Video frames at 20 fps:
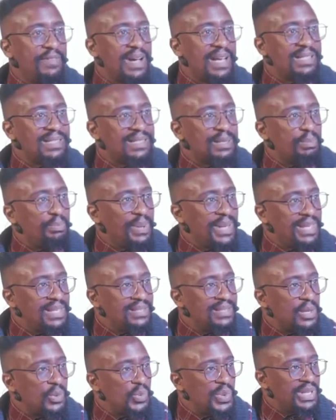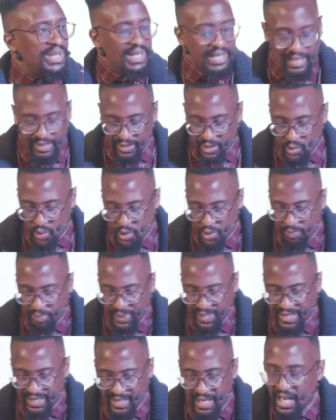us the peace that we need. And this word
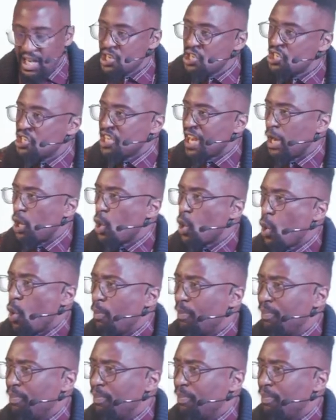peace, shalom.